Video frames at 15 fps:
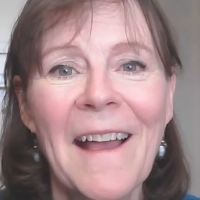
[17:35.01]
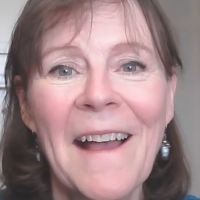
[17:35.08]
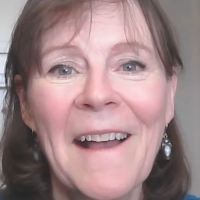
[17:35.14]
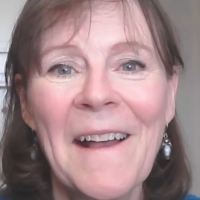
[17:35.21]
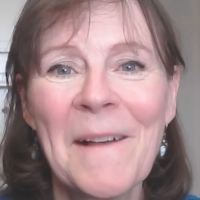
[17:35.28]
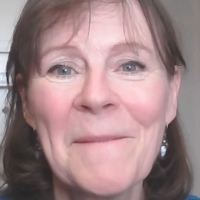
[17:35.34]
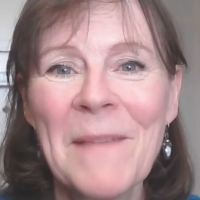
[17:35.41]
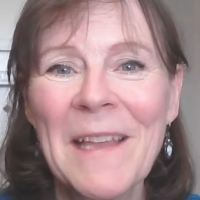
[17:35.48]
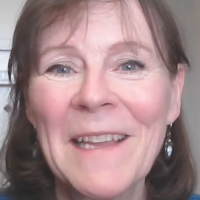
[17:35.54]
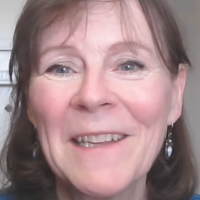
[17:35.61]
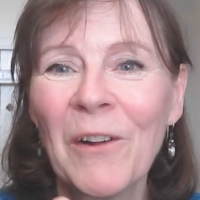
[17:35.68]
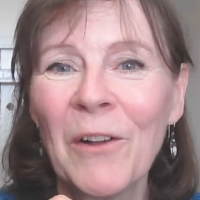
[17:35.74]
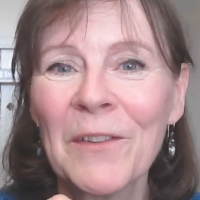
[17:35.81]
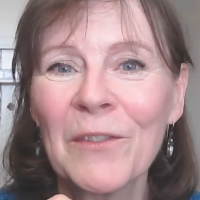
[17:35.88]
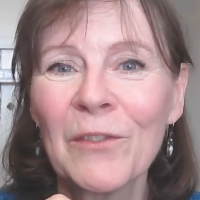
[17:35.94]

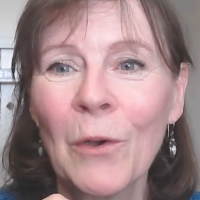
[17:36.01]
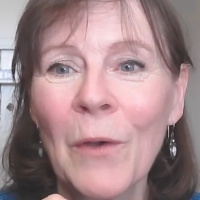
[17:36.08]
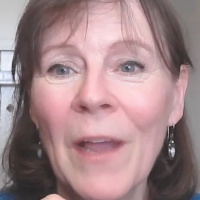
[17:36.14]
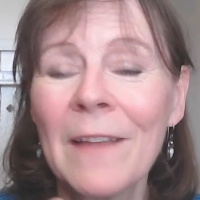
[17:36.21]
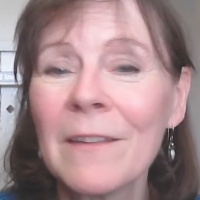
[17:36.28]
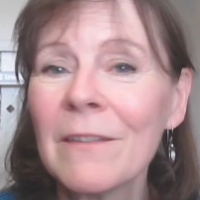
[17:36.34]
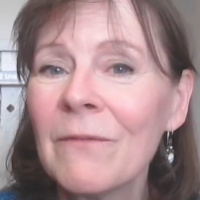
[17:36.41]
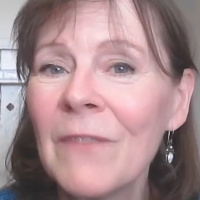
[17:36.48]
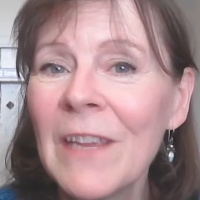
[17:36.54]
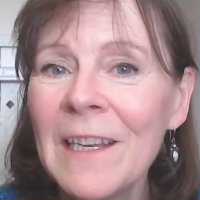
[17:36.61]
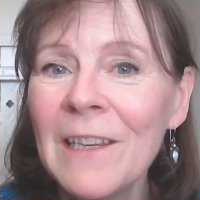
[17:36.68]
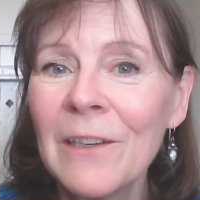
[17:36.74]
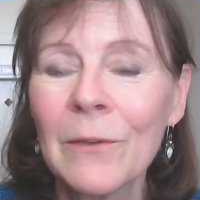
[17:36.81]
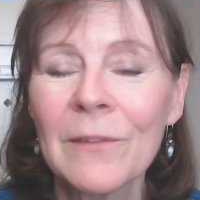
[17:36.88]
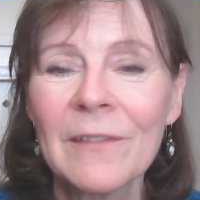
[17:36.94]
It also has
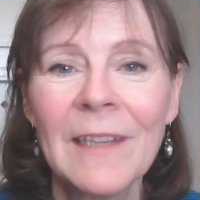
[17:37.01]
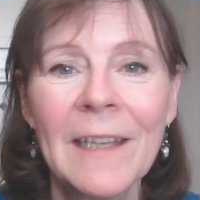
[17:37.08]
videos,